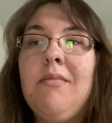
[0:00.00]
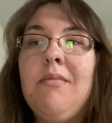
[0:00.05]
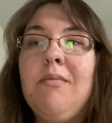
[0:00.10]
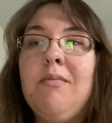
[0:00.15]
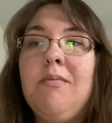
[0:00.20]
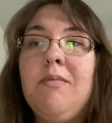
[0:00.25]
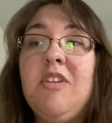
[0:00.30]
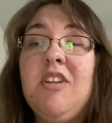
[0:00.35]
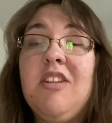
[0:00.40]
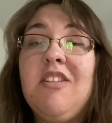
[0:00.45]

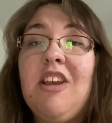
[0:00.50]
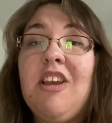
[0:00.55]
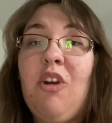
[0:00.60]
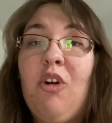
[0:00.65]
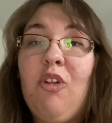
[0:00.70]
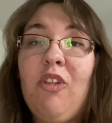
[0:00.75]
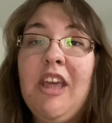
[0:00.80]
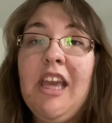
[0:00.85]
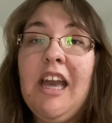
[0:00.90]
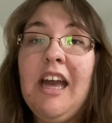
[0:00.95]
since I
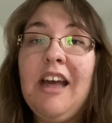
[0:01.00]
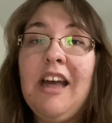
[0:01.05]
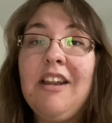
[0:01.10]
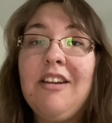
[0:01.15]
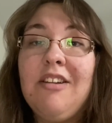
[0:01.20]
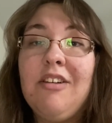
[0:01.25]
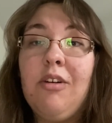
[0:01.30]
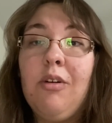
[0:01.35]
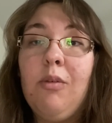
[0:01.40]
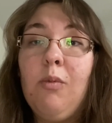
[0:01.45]
only
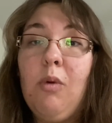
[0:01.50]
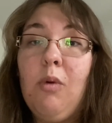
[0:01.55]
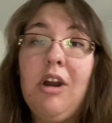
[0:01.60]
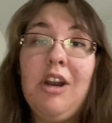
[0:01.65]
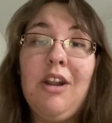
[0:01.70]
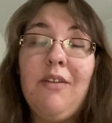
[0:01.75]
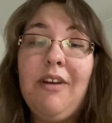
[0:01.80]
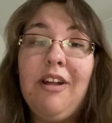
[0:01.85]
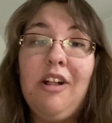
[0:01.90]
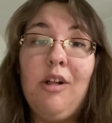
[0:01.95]
had
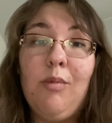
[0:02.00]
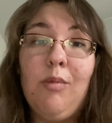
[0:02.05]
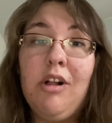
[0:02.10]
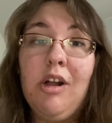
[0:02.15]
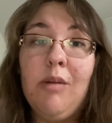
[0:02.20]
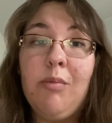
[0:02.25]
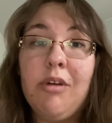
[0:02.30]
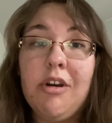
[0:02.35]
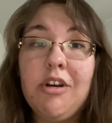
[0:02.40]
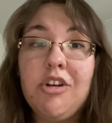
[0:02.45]
one available
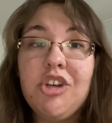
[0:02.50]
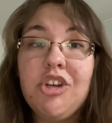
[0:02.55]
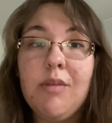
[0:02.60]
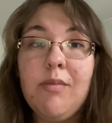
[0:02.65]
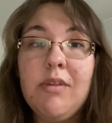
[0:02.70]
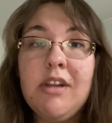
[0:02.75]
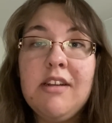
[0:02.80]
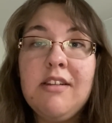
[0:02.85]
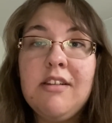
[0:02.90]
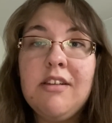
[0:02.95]
upper
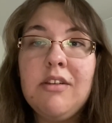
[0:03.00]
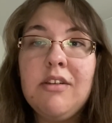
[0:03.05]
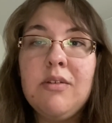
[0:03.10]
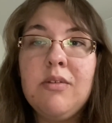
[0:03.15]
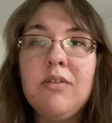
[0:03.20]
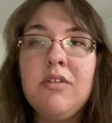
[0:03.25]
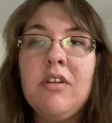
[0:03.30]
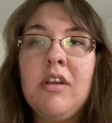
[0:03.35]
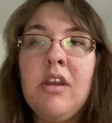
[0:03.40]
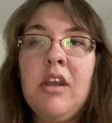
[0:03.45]
extremity to
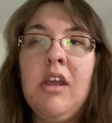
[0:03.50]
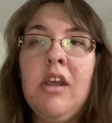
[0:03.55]
use.